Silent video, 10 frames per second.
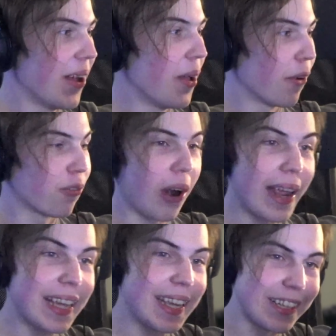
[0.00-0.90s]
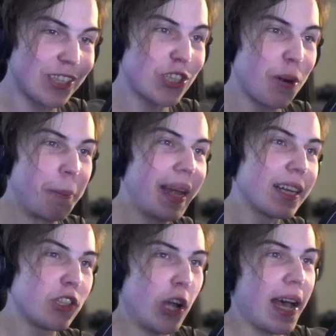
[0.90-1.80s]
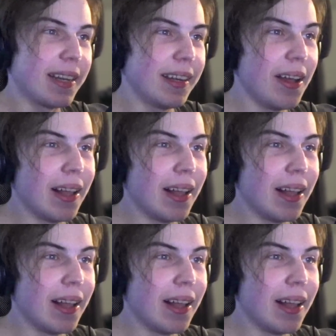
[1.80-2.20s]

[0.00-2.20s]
Franky is such a mega Chad.